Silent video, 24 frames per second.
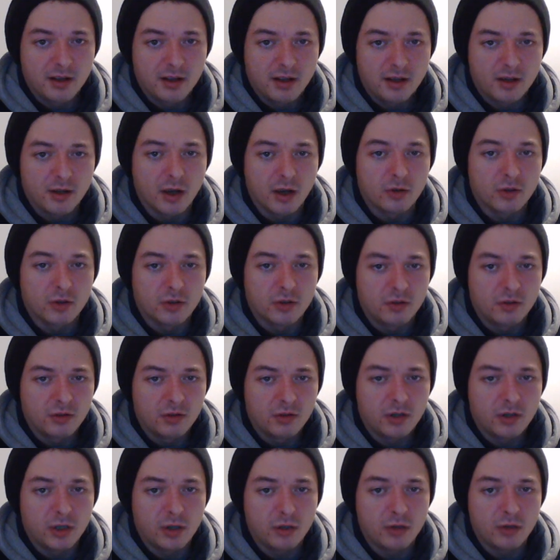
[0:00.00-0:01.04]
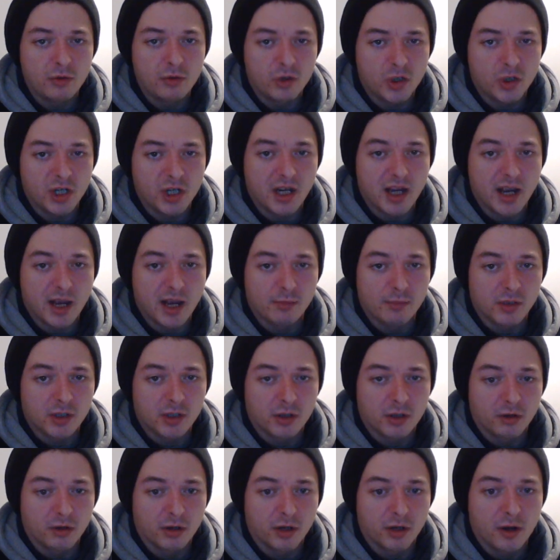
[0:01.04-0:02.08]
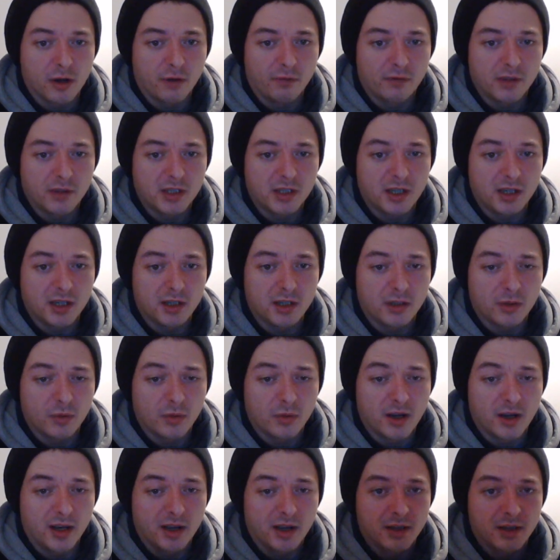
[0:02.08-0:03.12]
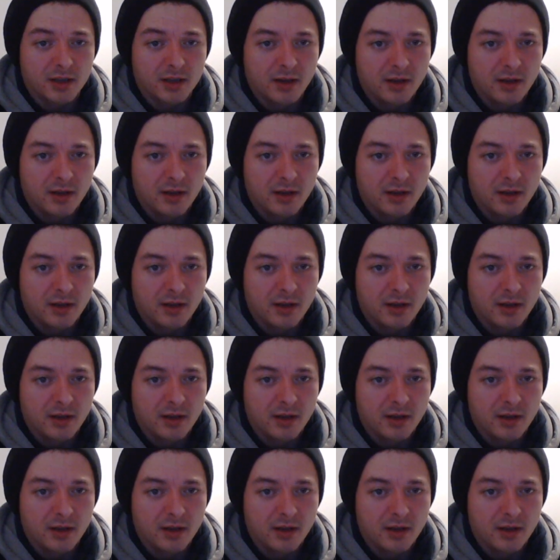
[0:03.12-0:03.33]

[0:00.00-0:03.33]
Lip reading: No, 2GM, sorry, over C squared.